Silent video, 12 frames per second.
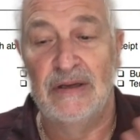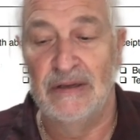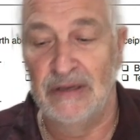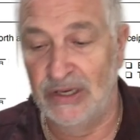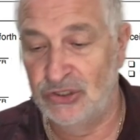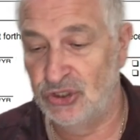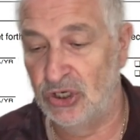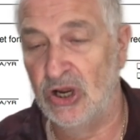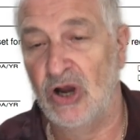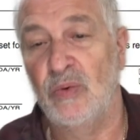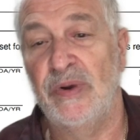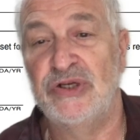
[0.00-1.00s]
it should
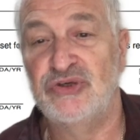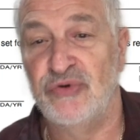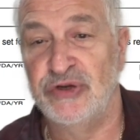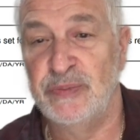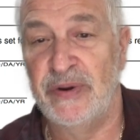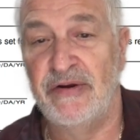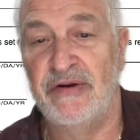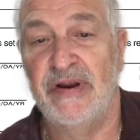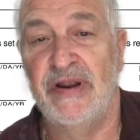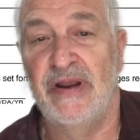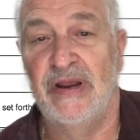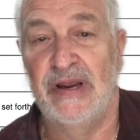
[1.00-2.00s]
go. It's transparent.
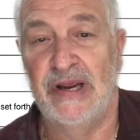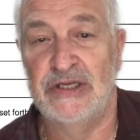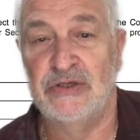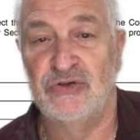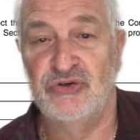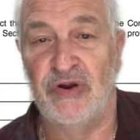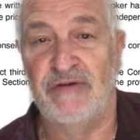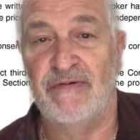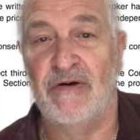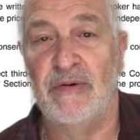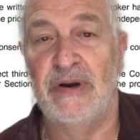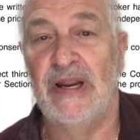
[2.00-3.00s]
It's
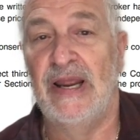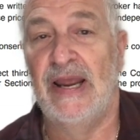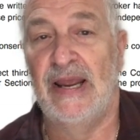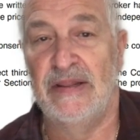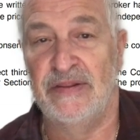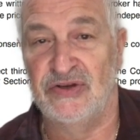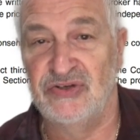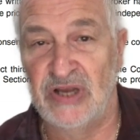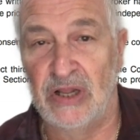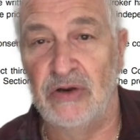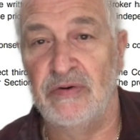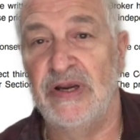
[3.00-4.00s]
straightforward. The
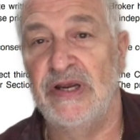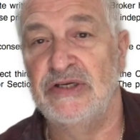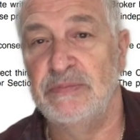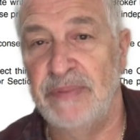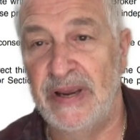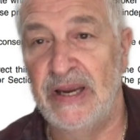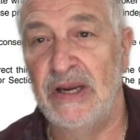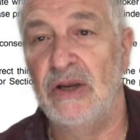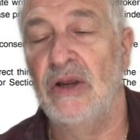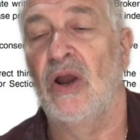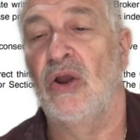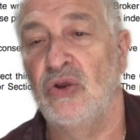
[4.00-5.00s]
seller is
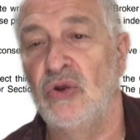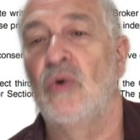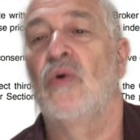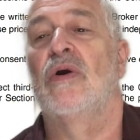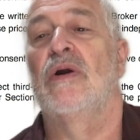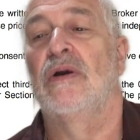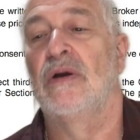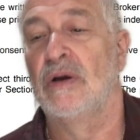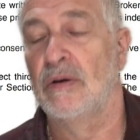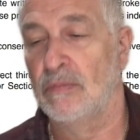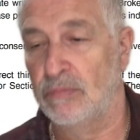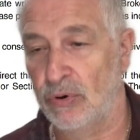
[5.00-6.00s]
paying your
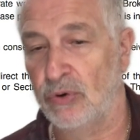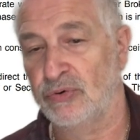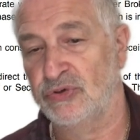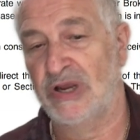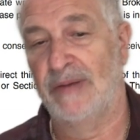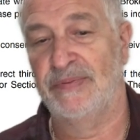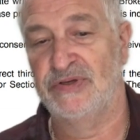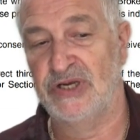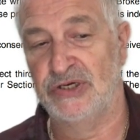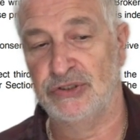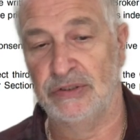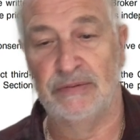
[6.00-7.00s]
broker's
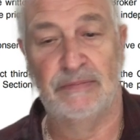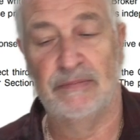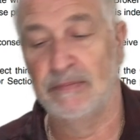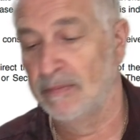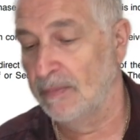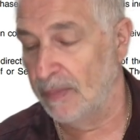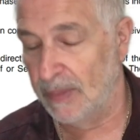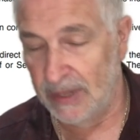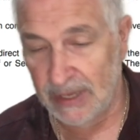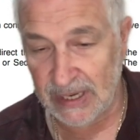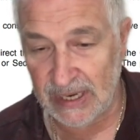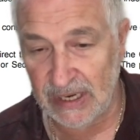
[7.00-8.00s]
compensation.
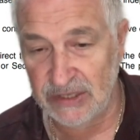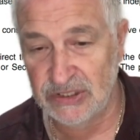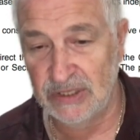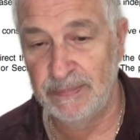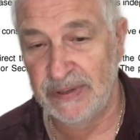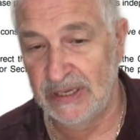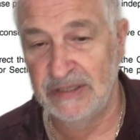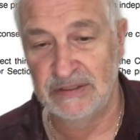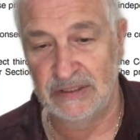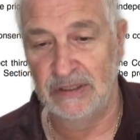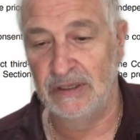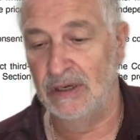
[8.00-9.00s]
Easy
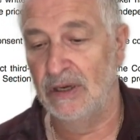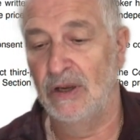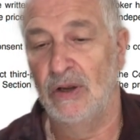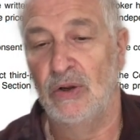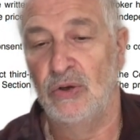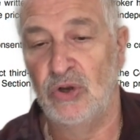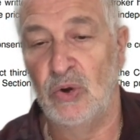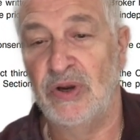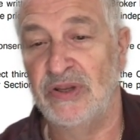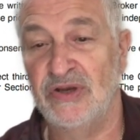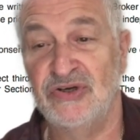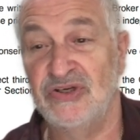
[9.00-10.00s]
peasy, no
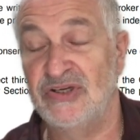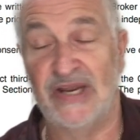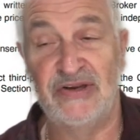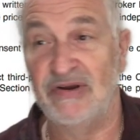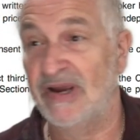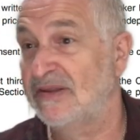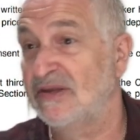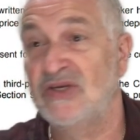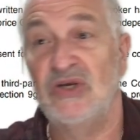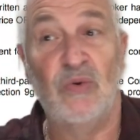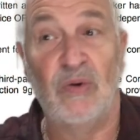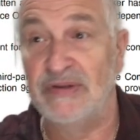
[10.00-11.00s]
conditions, and you get to see
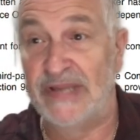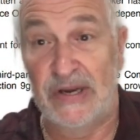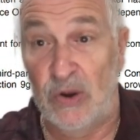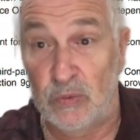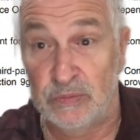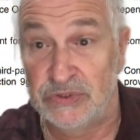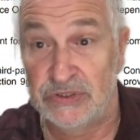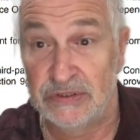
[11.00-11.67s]
all 10 homes